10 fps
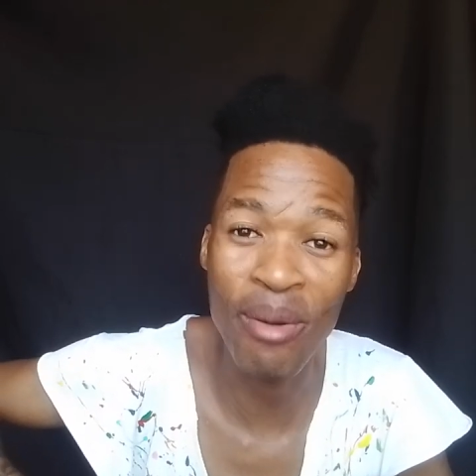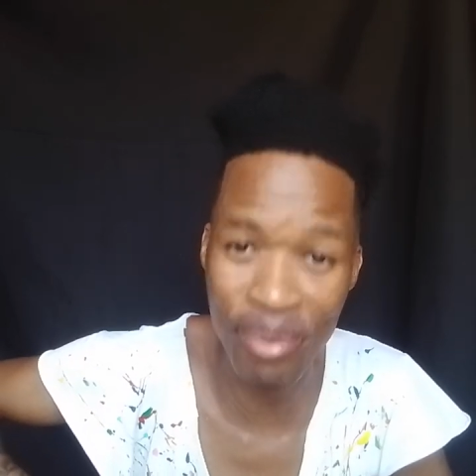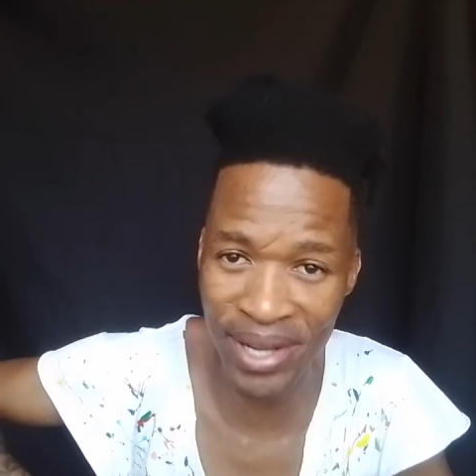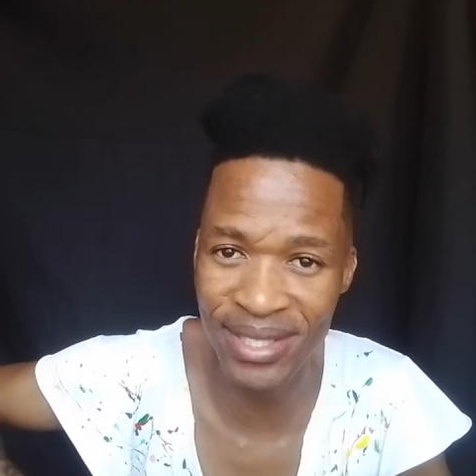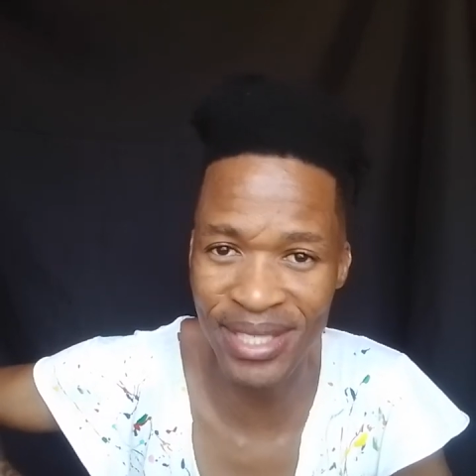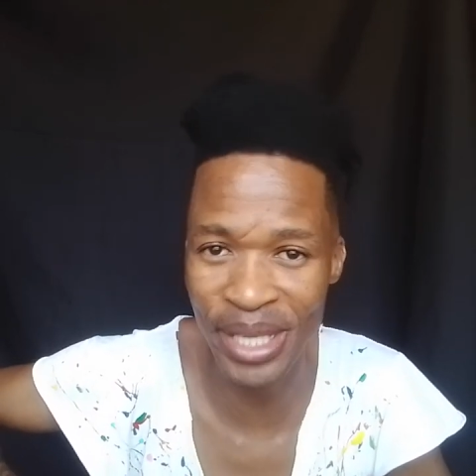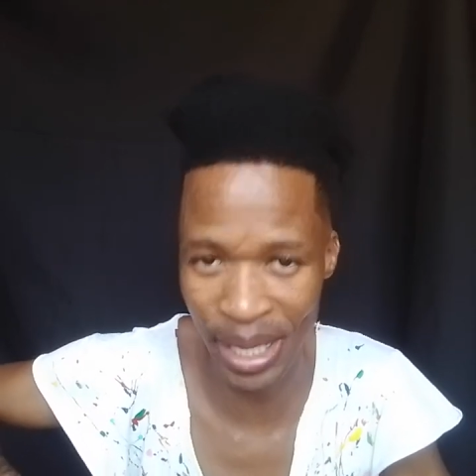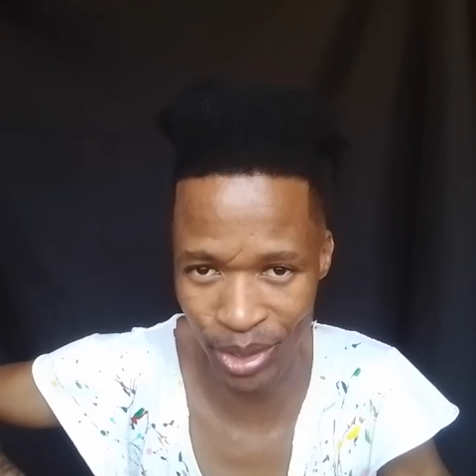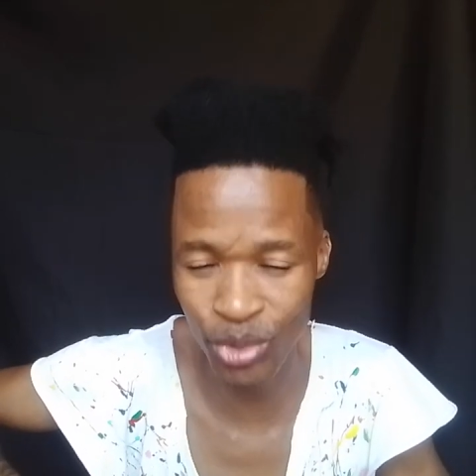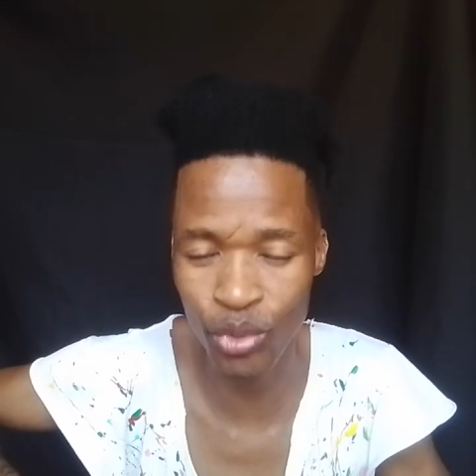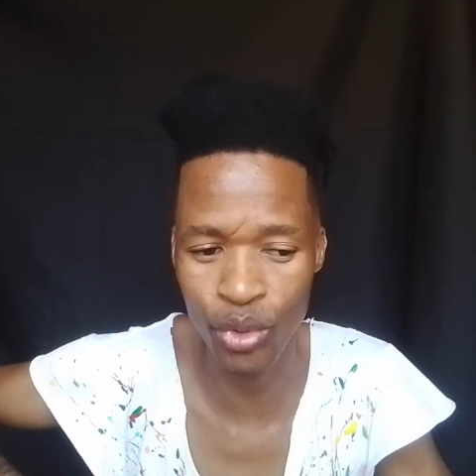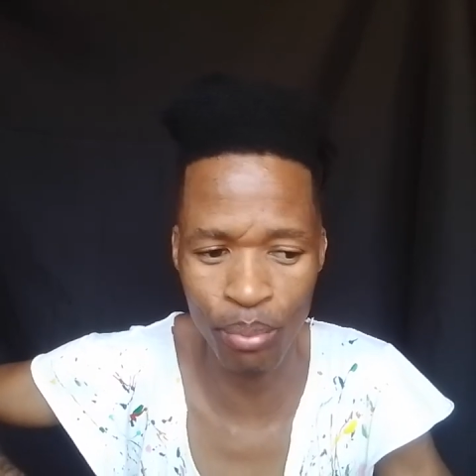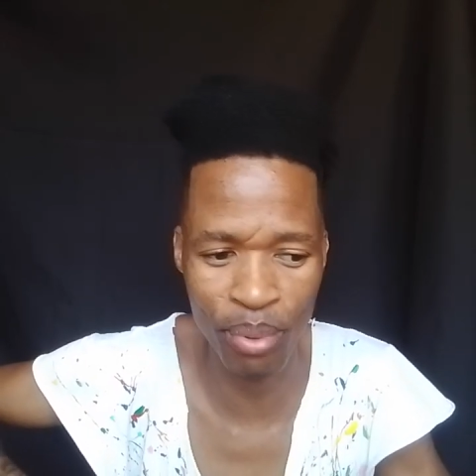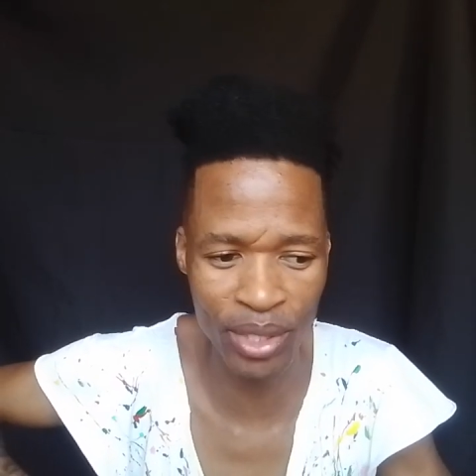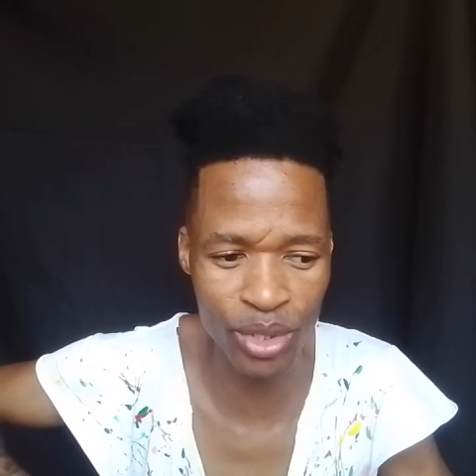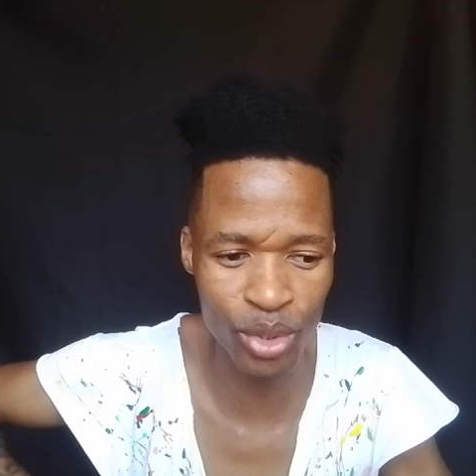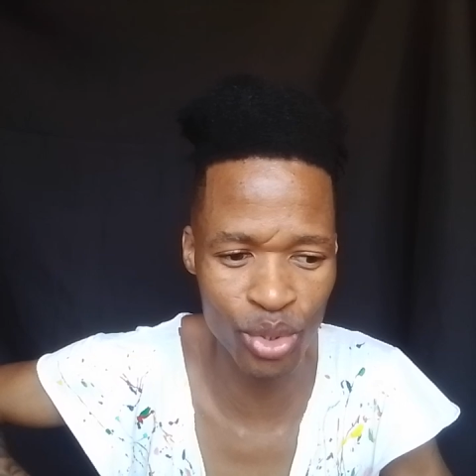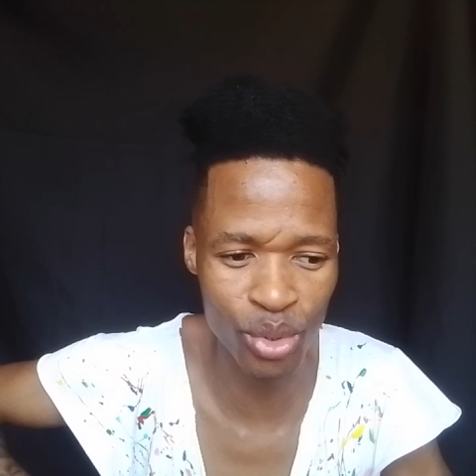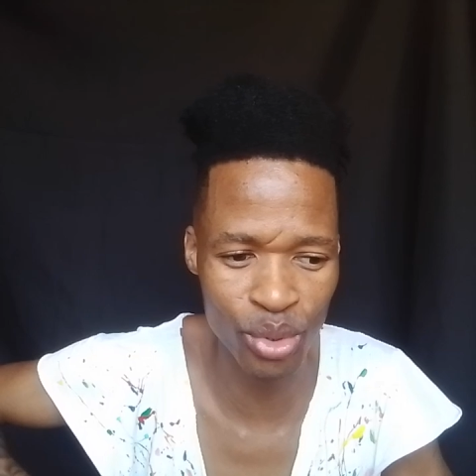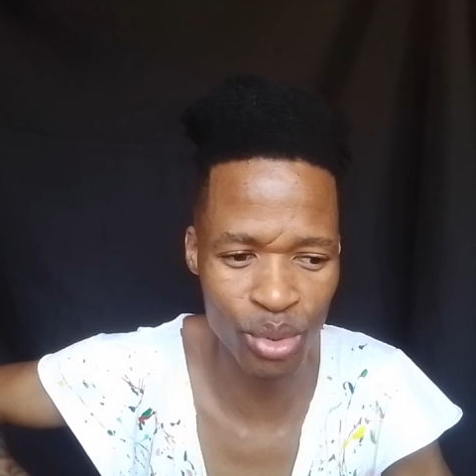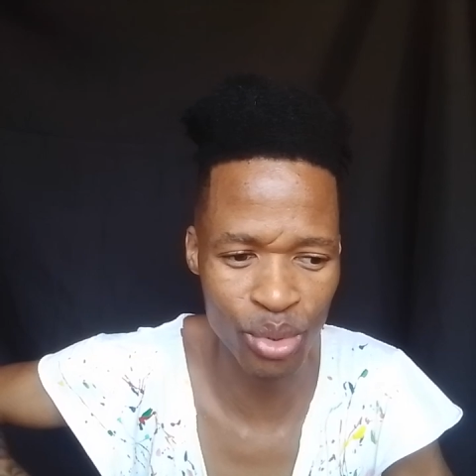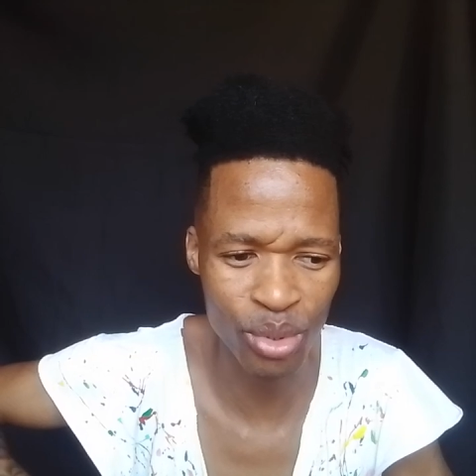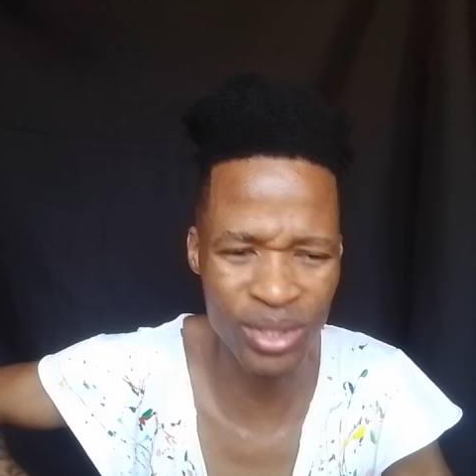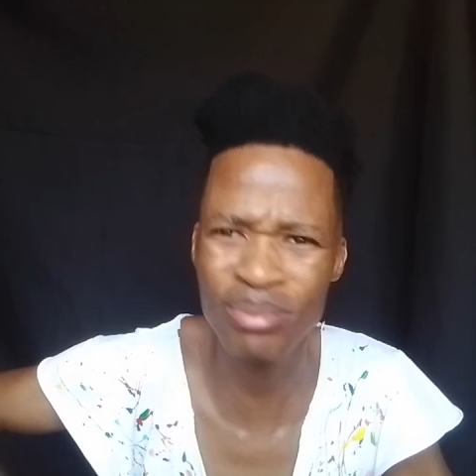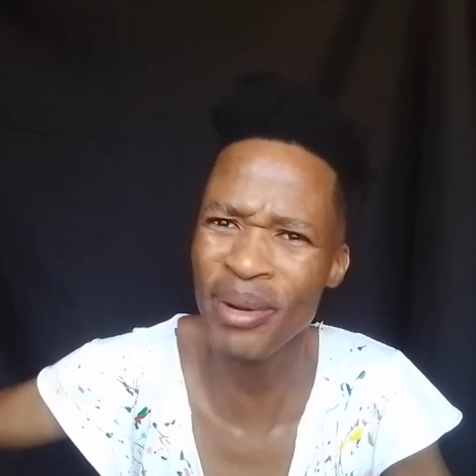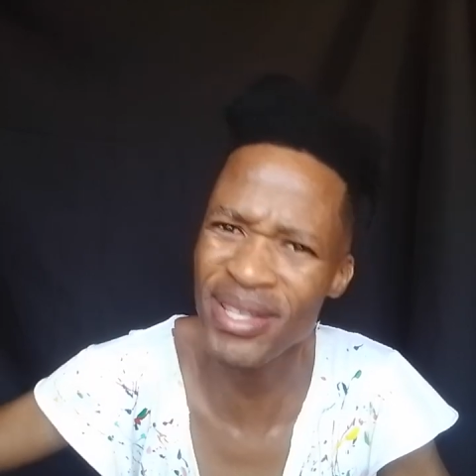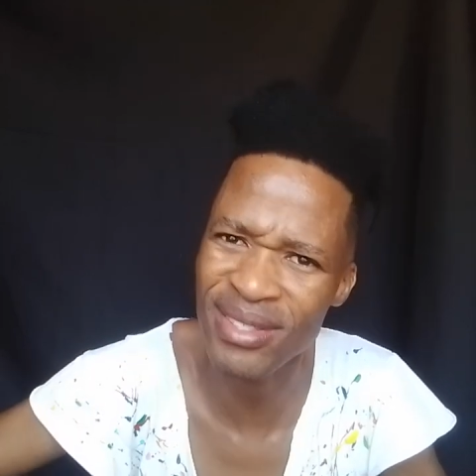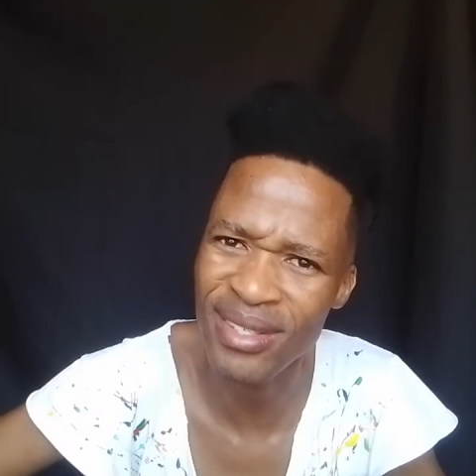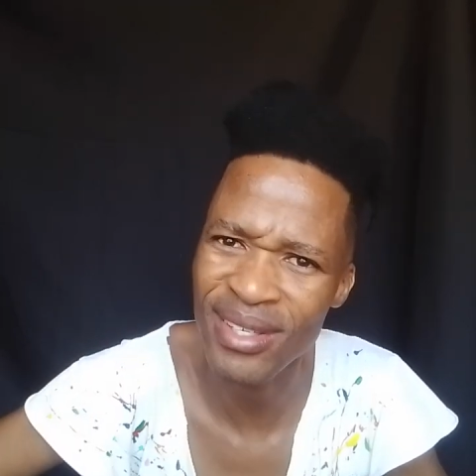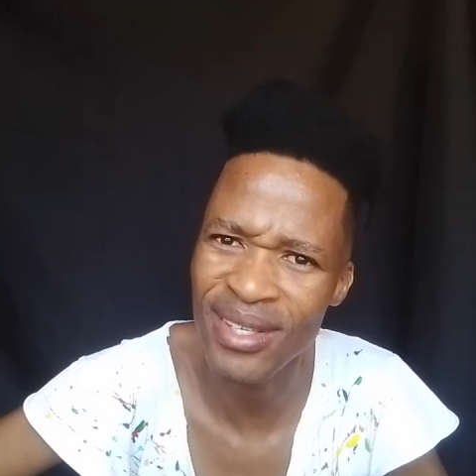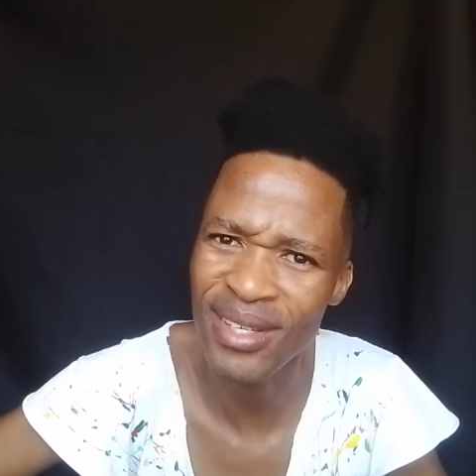Breast, yeah. So your breast to... Is it breast?